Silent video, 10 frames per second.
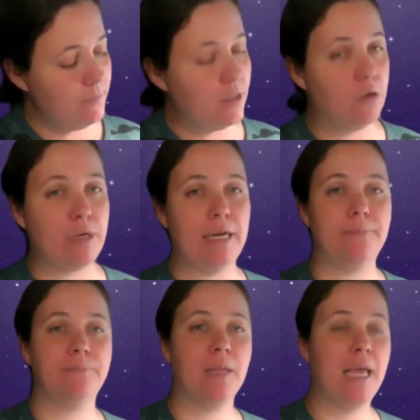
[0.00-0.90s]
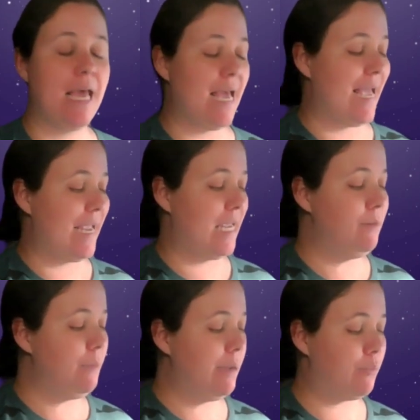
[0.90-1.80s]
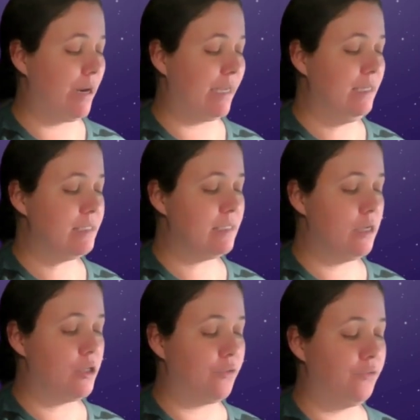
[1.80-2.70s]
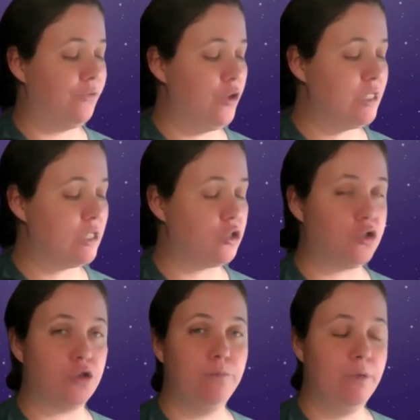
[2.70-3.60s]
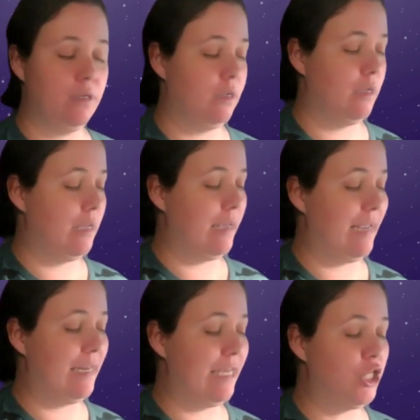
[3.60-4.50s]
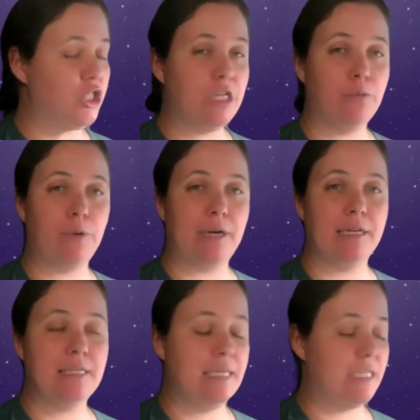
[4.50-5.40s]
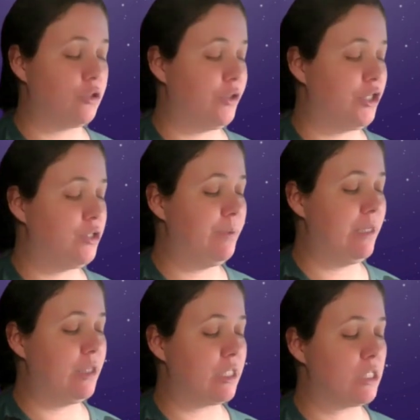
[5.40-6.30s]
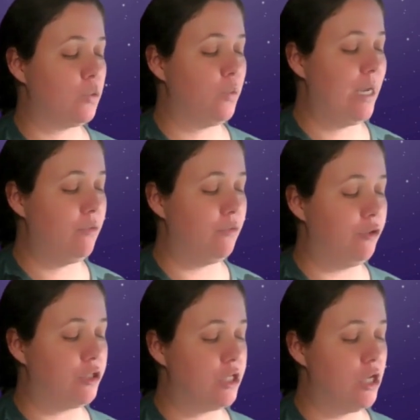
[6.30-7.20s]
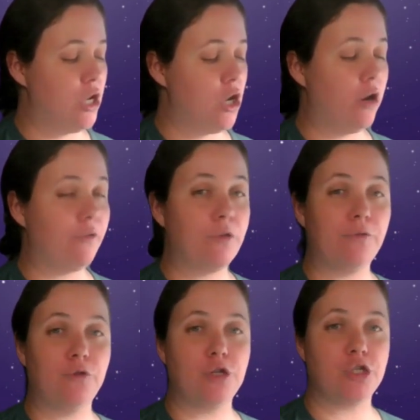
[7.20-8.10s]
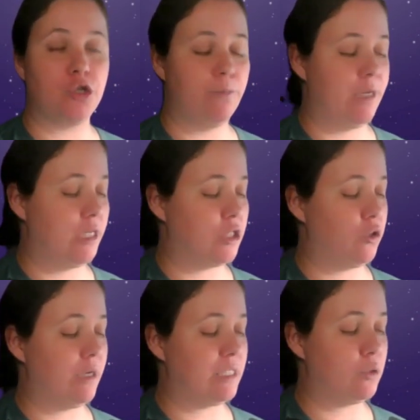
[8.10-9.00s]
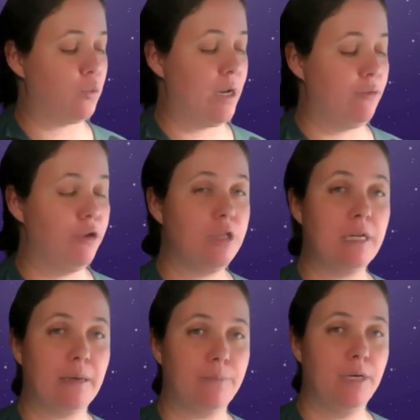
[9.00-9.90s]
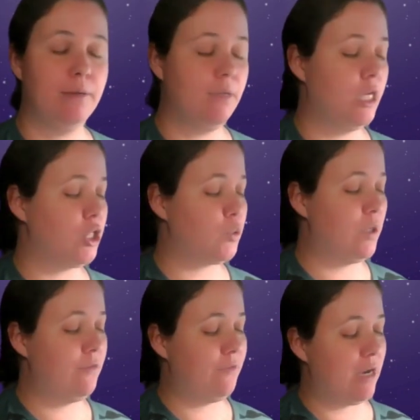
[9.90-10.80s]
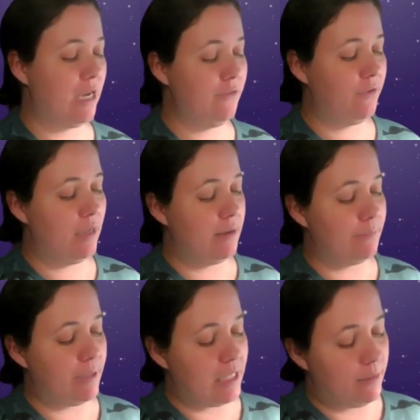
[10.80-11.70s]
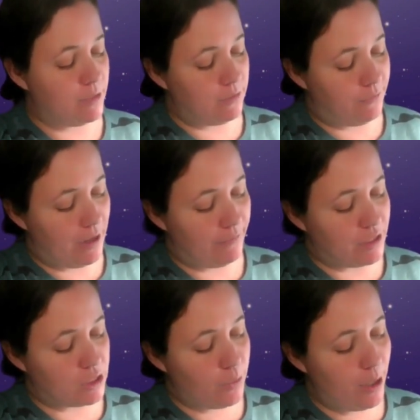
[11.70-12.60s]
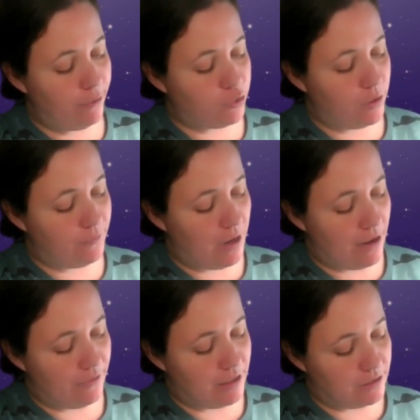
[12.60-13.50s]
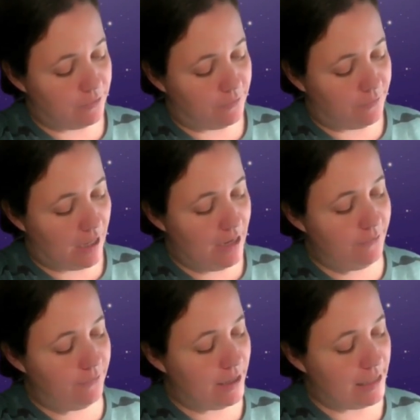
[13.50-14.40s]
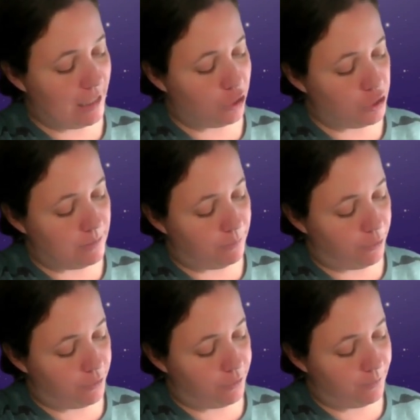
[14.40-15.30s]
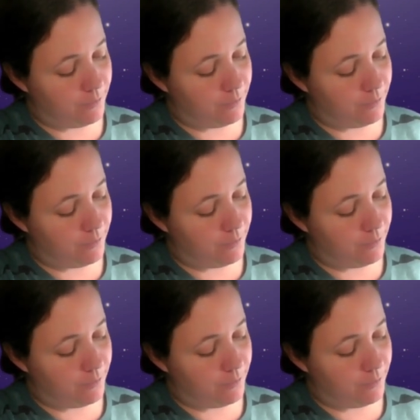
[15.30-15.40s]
Okay, in my brackets, the first term in each set of brackets is going to be the square root of the first term here. So I square root the number, 25 becomes 5. The square root of 25 is 5, and that goes in both.